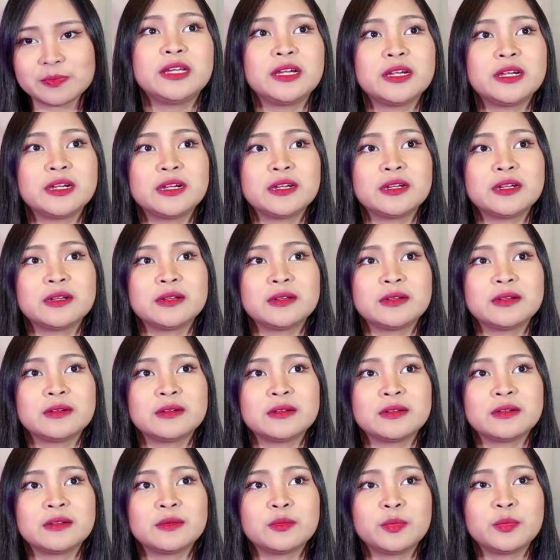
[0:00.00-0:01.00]

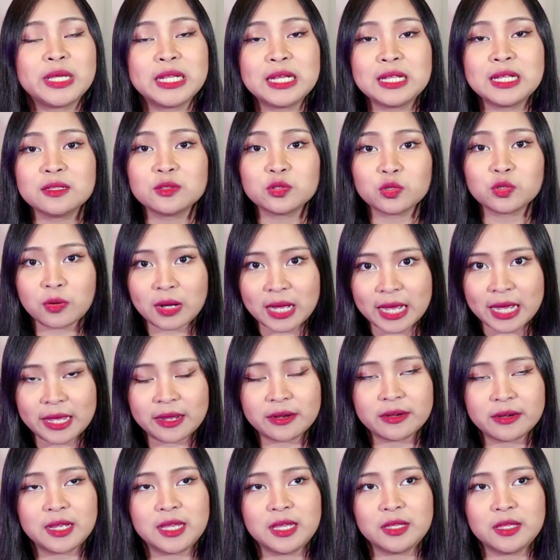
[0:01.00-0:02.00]
they're willing to
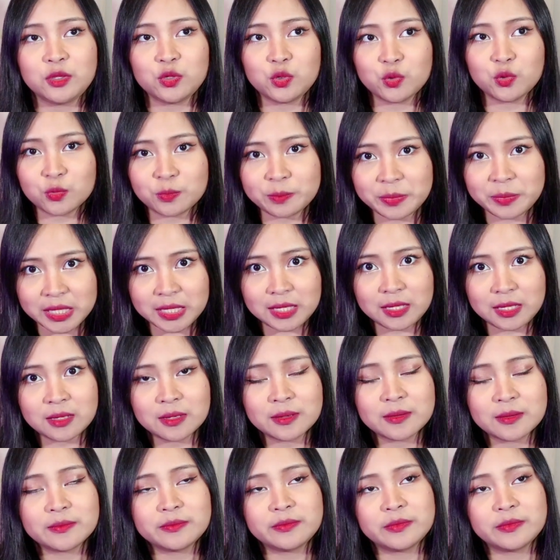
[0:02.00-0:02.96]
hire a newbie